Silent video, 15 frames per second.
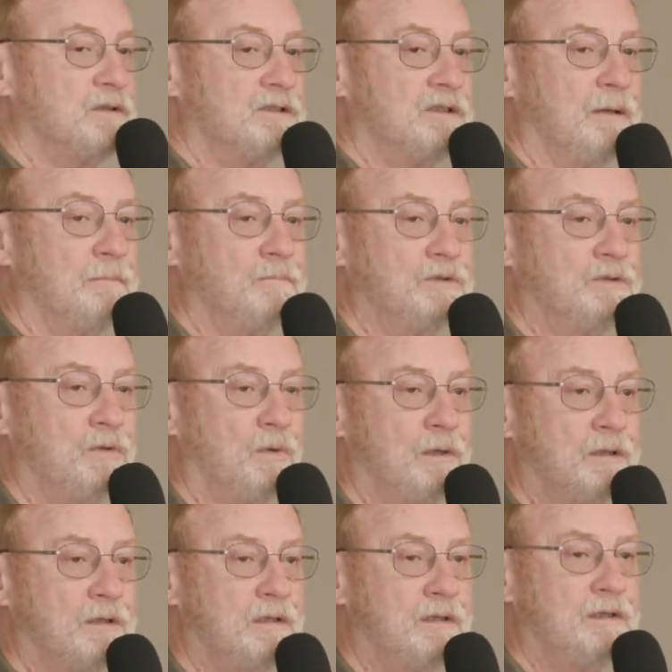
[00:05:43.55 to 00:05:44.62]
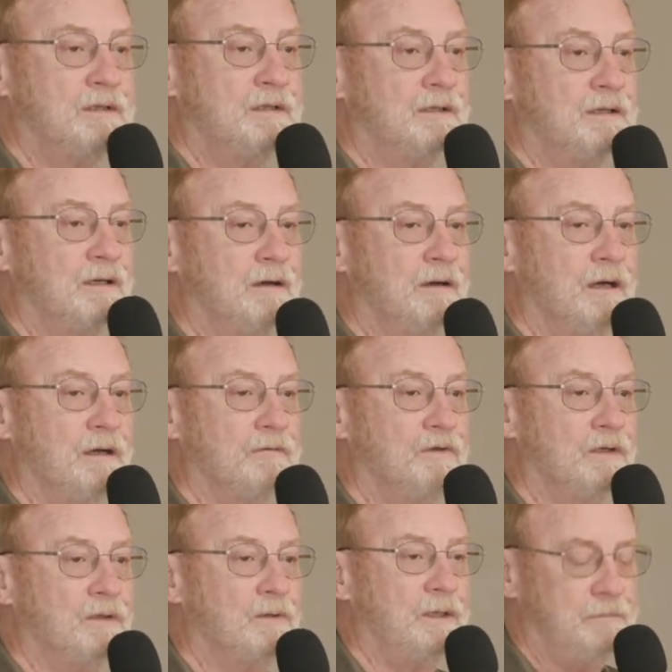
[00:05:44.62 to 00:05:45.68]
some sort of
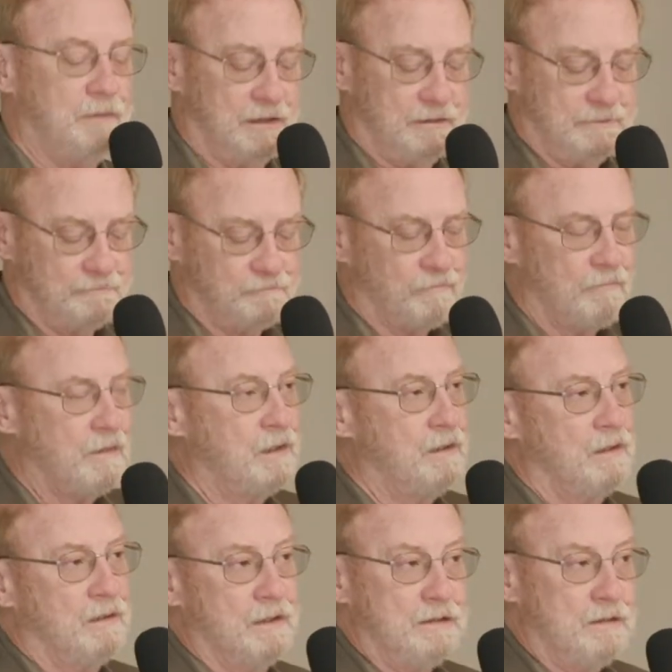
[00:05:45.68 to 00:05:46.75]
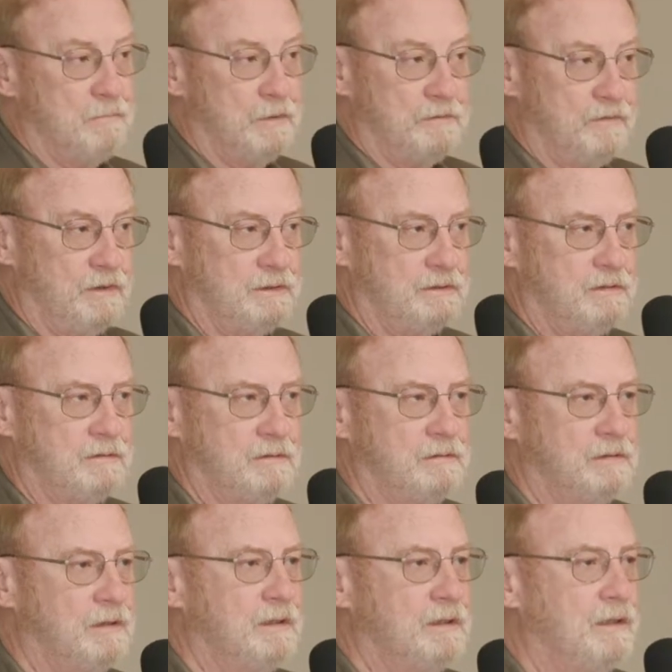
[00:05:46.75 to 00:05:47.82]
agreement. Then you move into
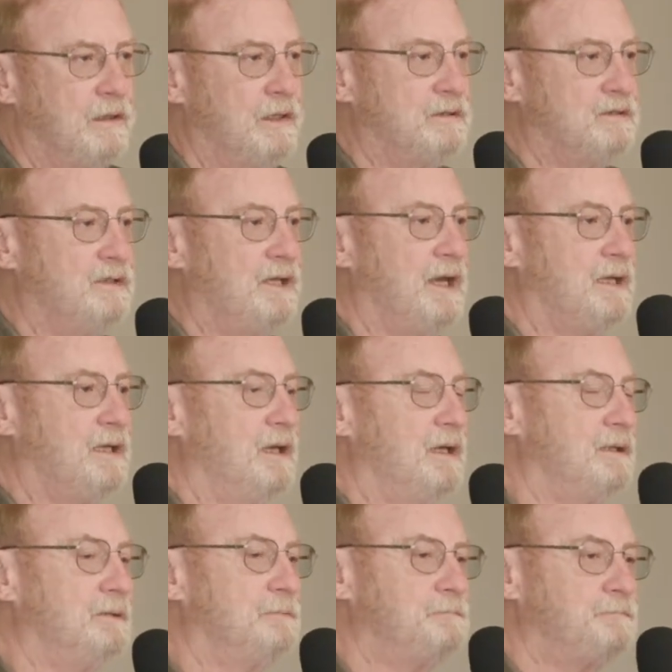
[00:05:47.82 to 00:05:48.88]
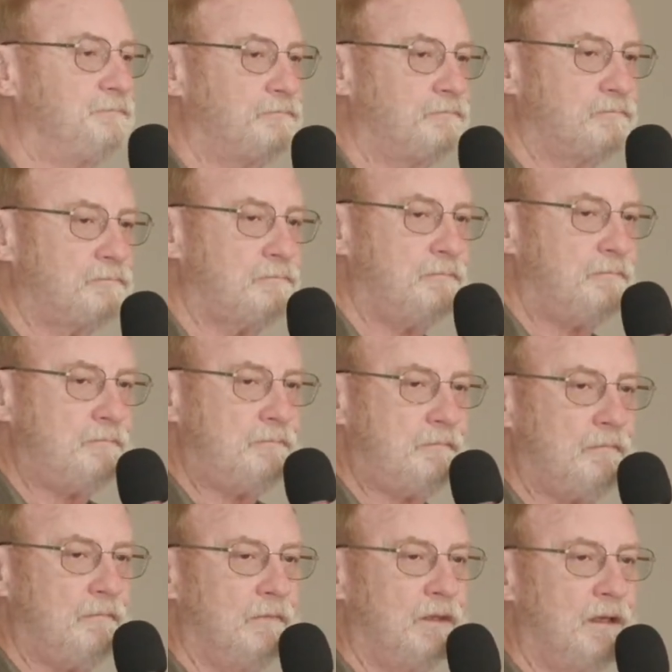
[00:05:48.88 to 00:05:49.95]
this decade,
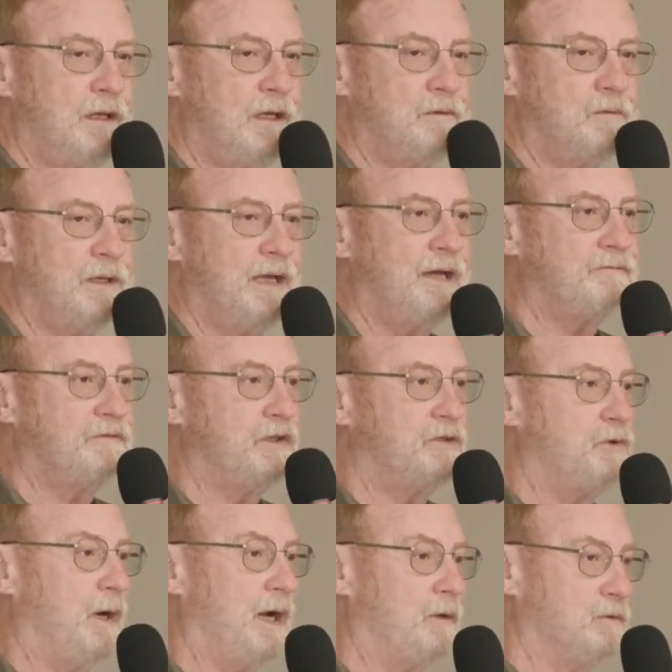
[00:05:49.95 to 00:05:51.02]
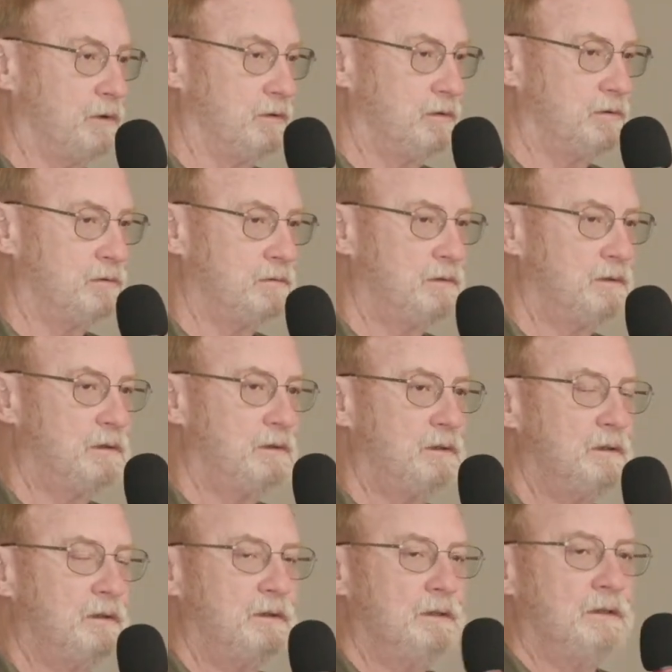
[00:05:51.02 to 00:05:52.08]
and we have the drought.
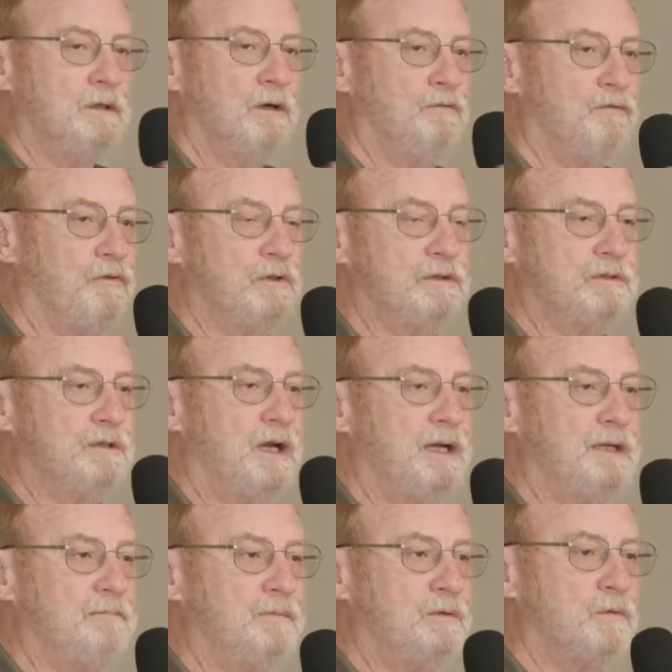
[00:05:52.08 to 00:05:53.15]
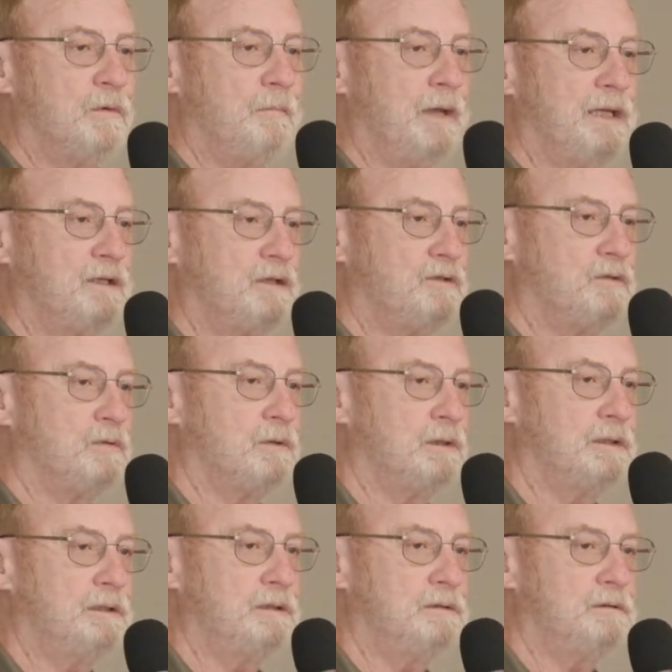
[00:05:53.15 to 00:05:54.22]
First time there were
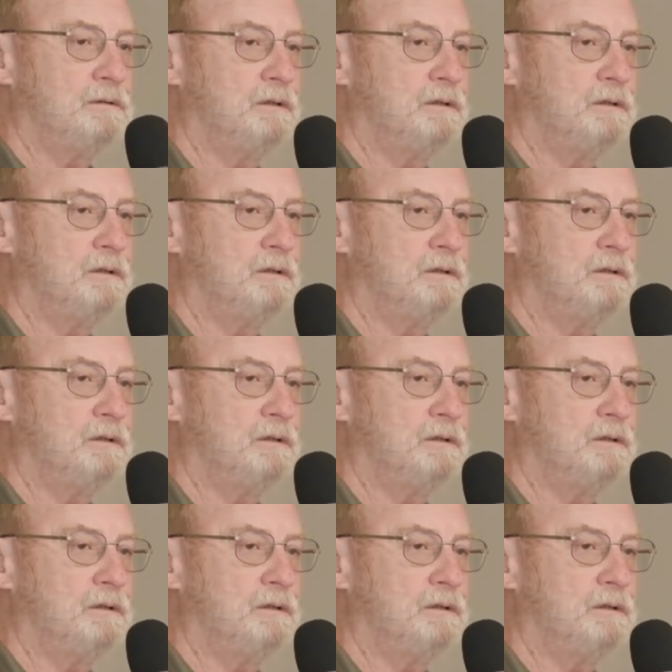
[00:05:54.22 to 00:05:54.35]
mandatory